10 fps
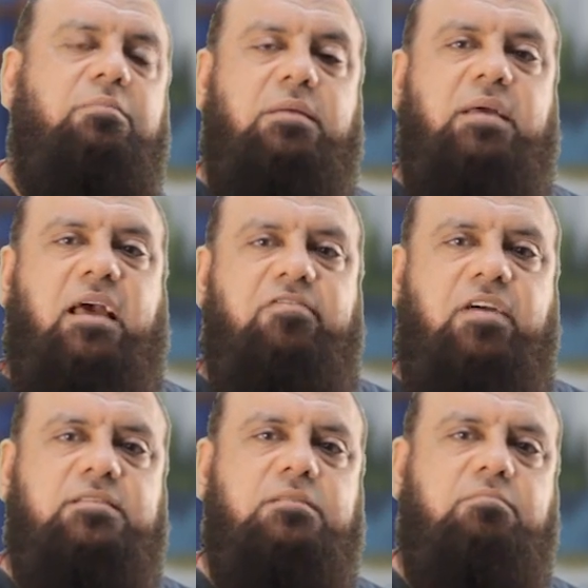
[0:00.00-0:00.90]
may be
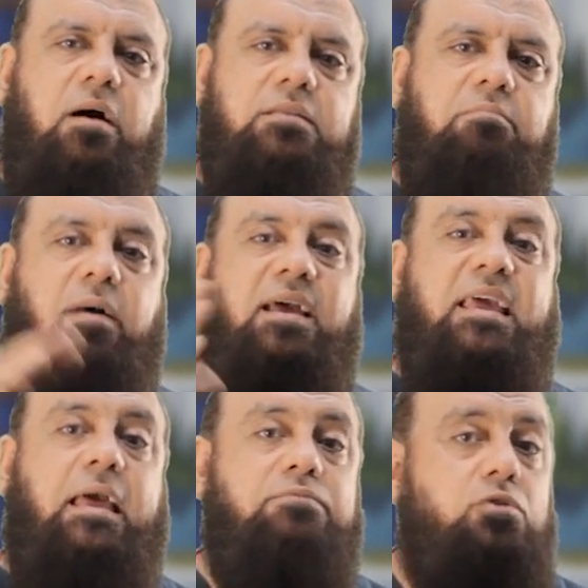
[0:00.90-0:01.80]
affected but by
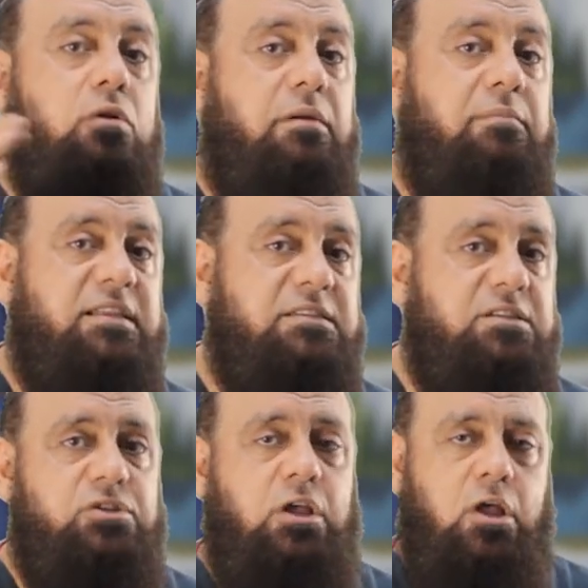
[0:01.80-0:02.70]
capsular
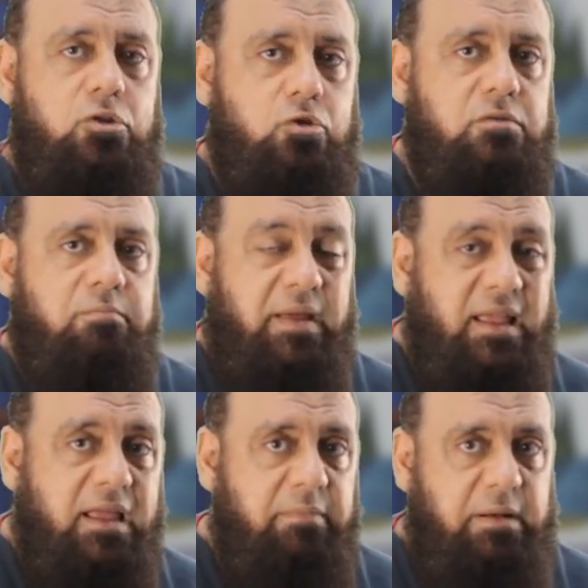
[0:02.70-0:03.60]
metastasis, not
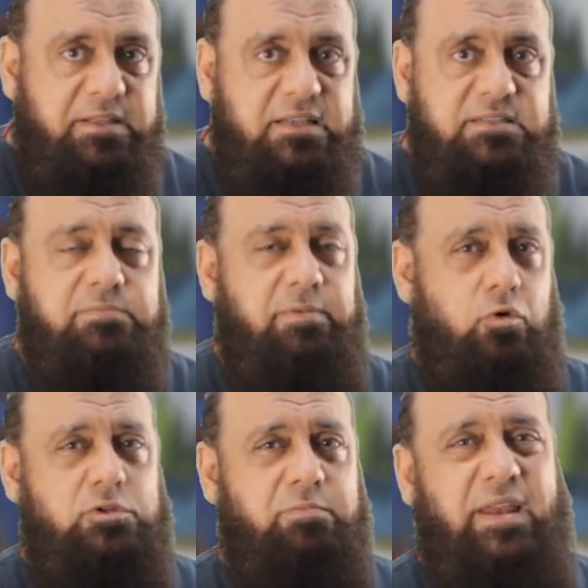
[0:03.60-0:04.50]
parenchymal metastasis,
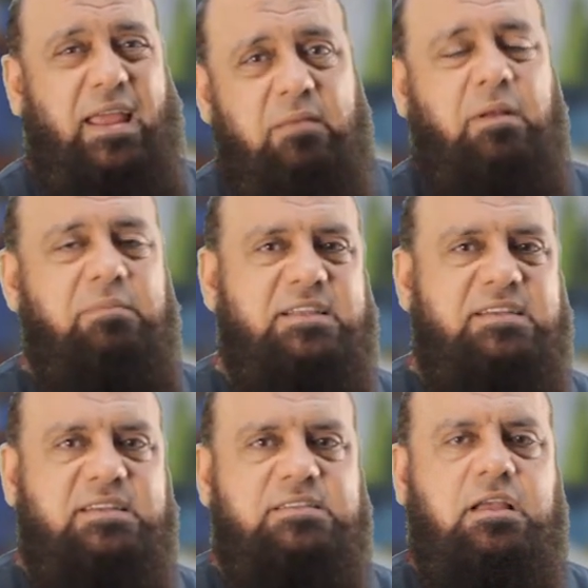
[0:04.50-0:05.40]
because parenchymal
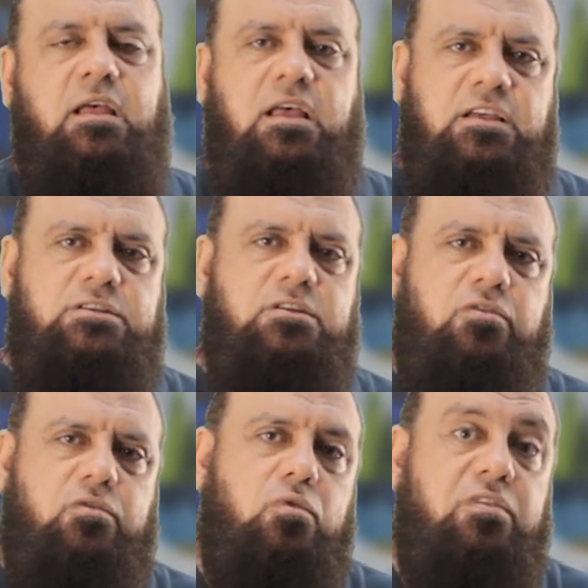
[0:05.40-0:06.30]
metastasis is
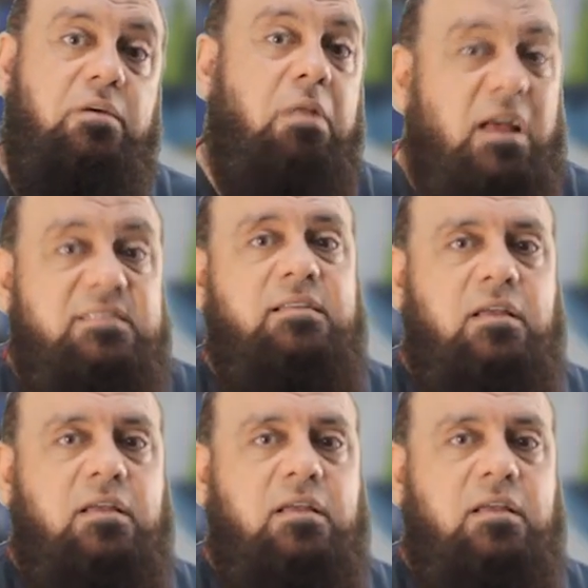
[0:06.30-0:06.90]
through the blood,